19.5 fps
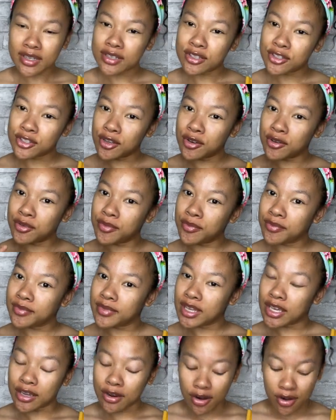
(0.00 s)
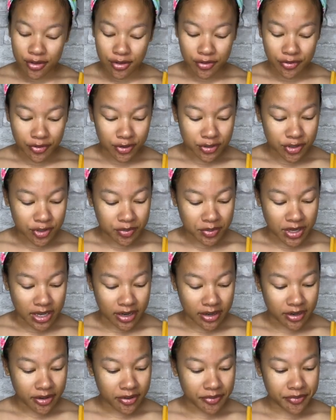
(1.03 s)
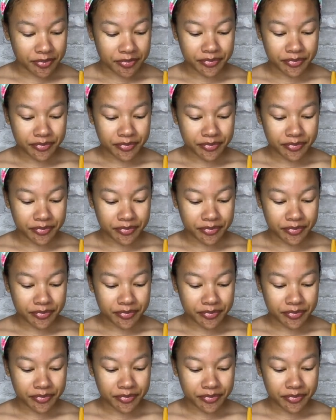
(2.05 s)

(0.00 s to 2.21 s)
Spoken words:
So here are the first pair.